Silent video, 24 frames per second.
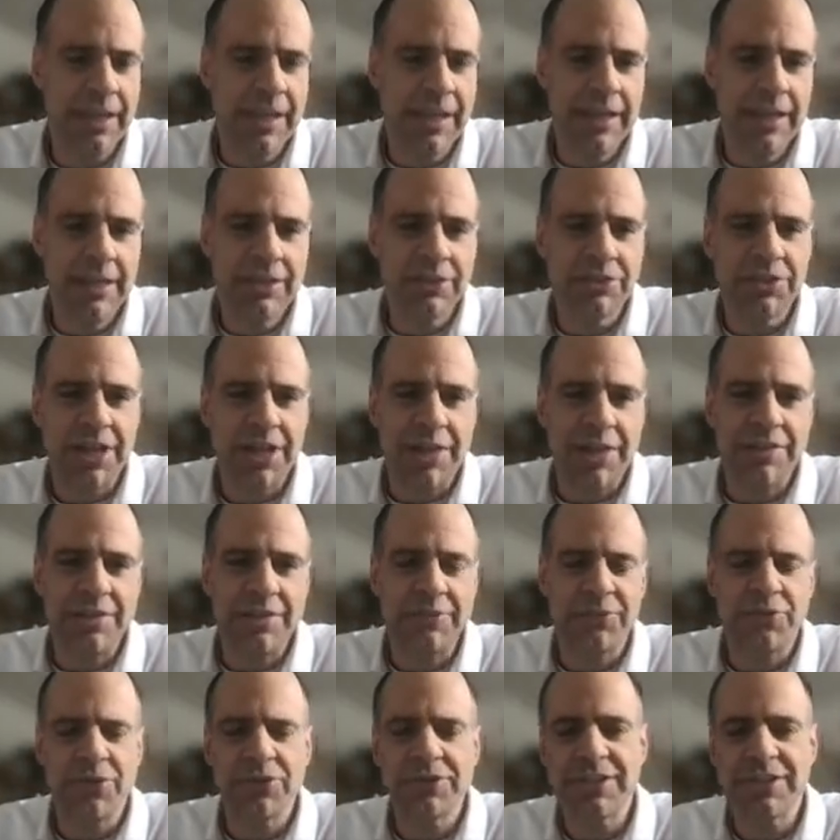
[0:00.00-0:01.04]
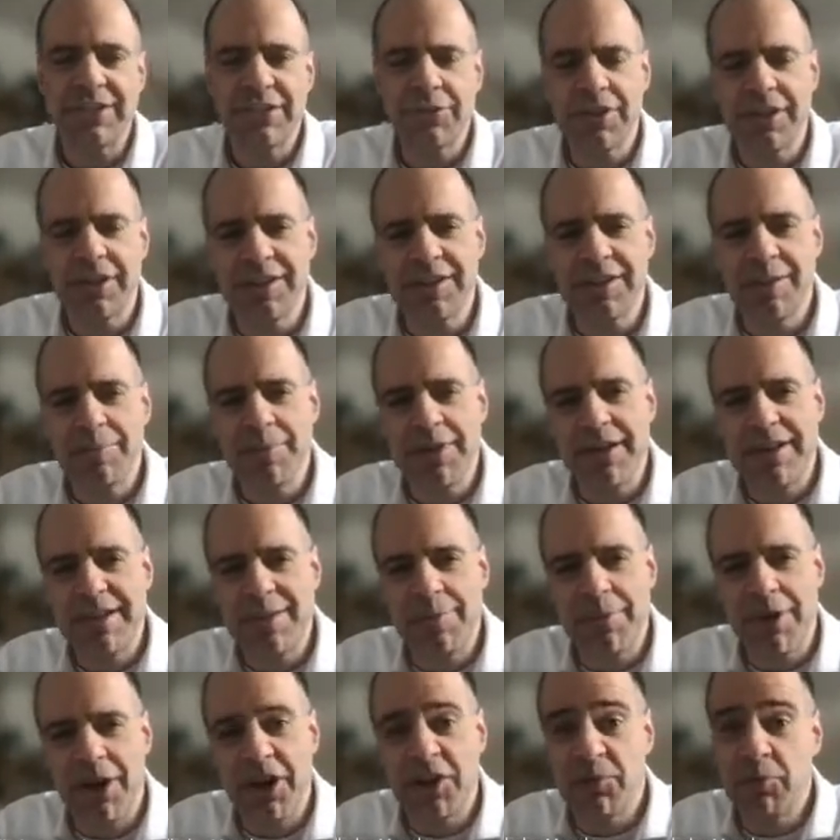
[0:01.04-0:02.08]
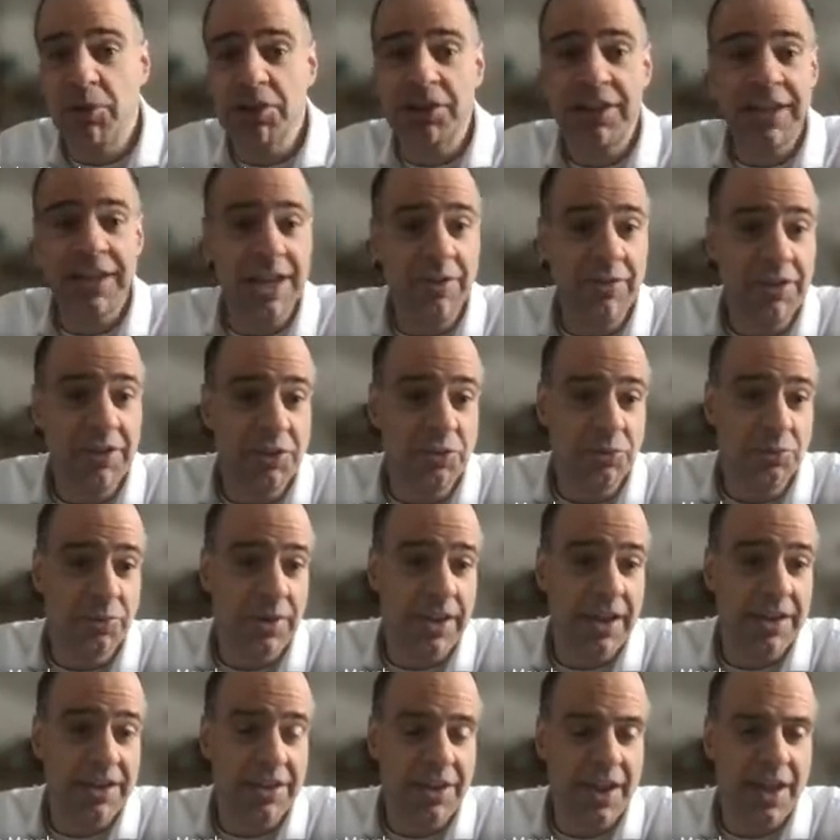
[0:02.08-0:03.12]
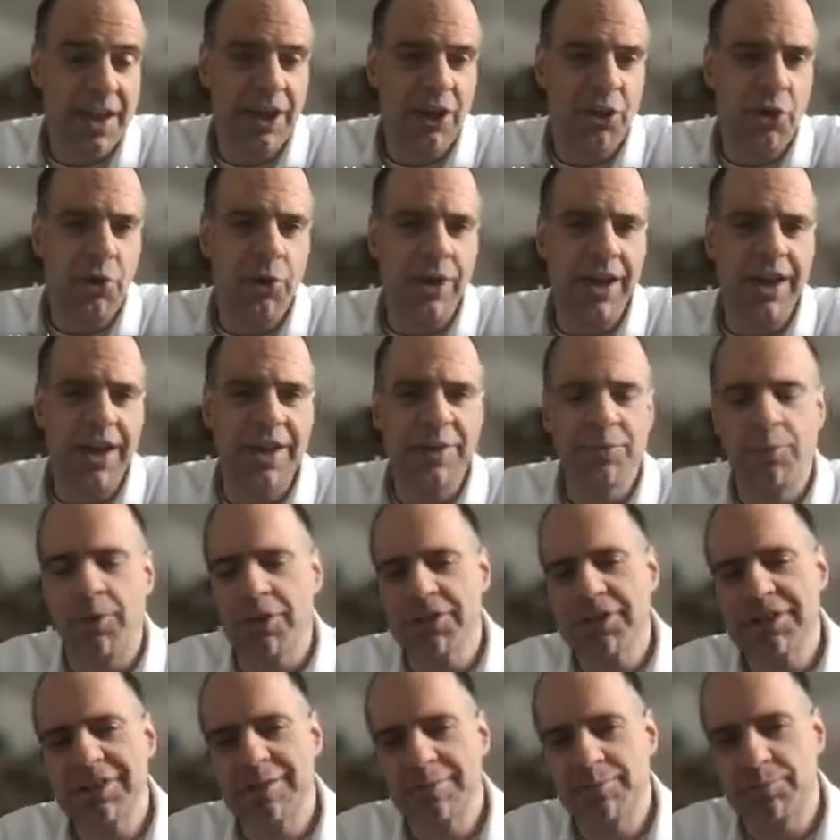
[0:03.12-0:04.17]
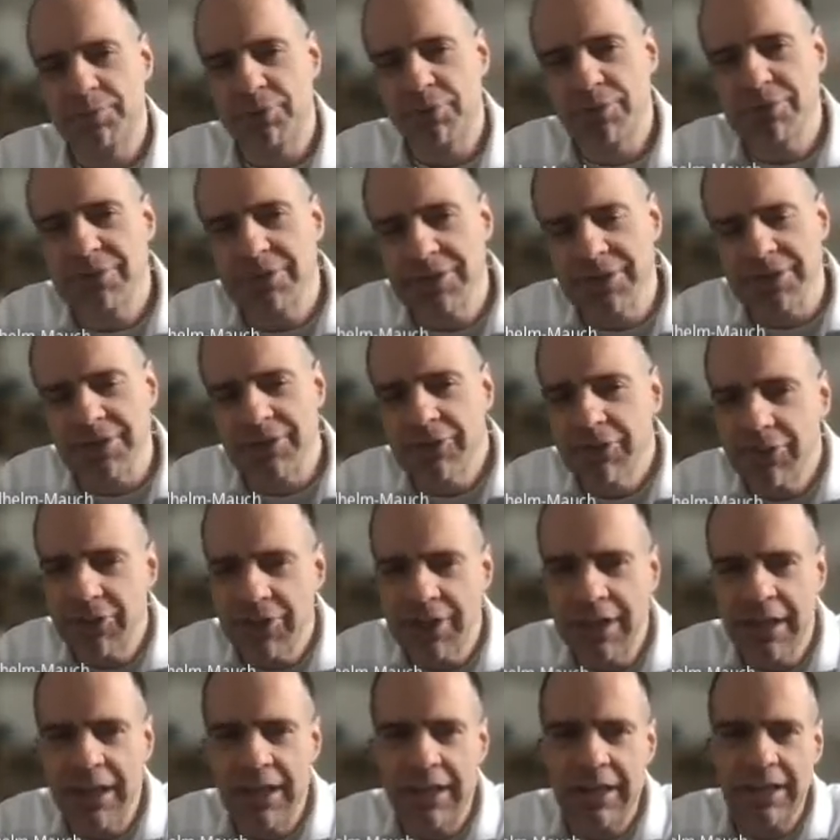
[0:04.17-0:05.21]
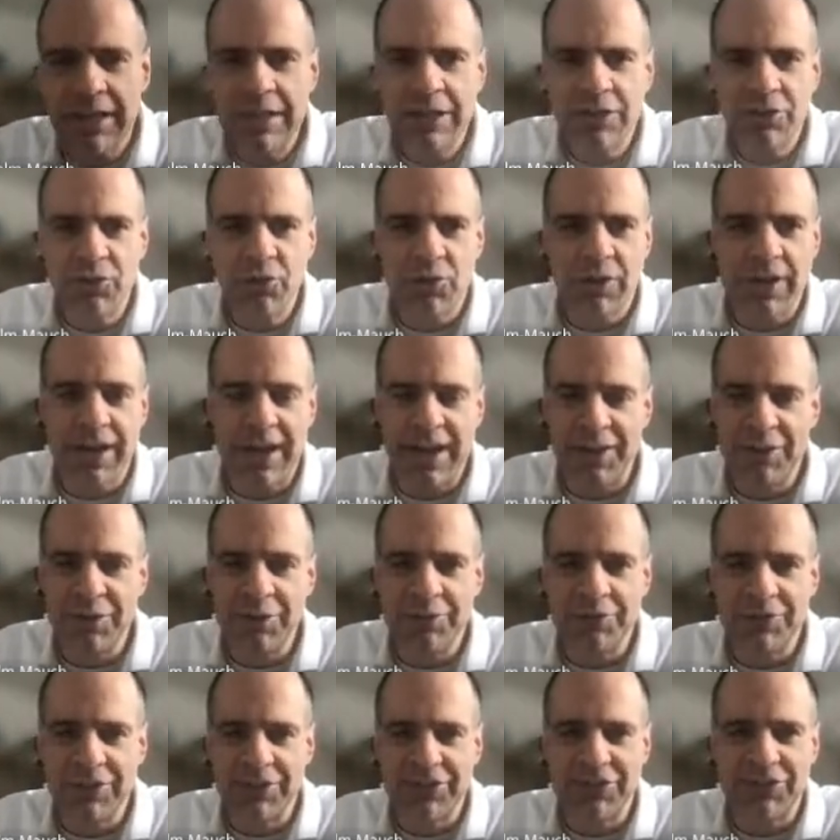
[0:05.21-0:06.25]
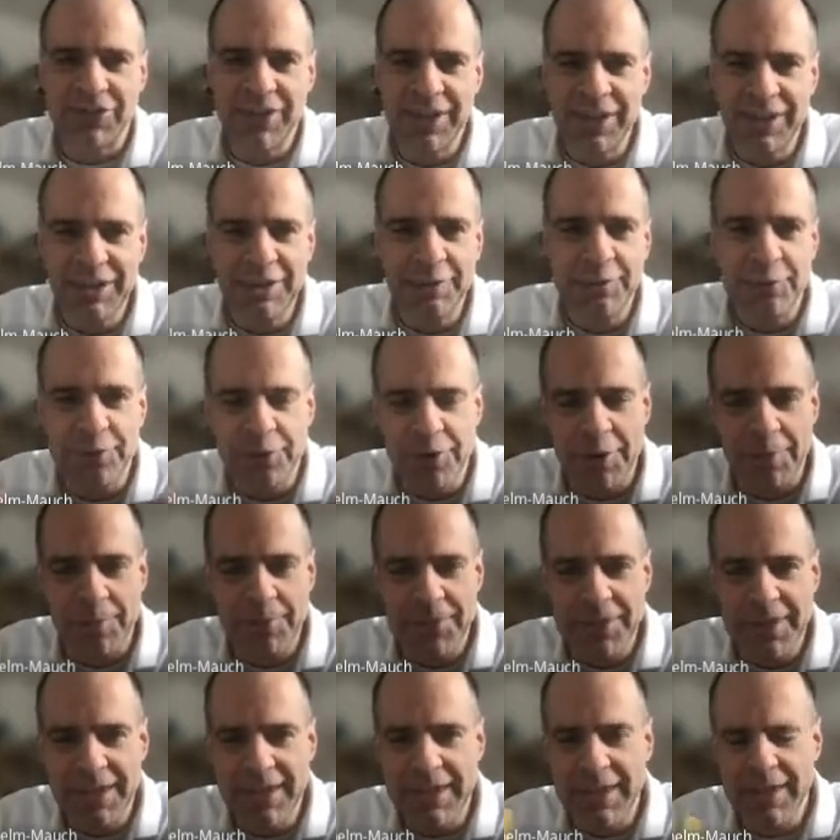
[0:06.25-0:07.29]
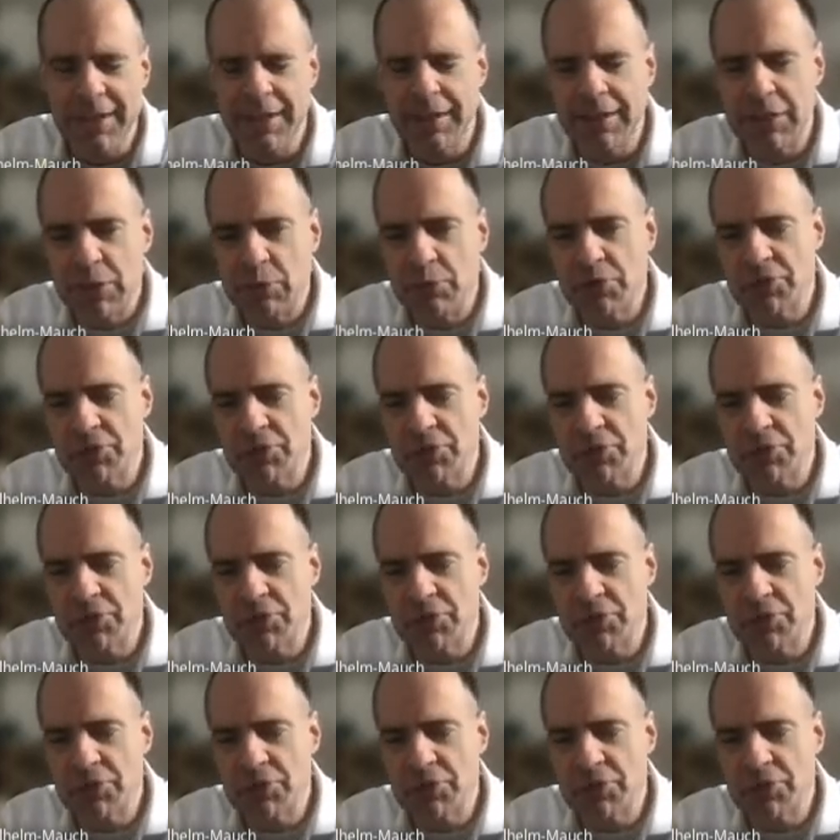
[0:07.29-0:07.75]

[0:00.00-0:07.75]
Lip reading: So I will first look a little bit about what can we do right now and what is important to kind of distill from the huge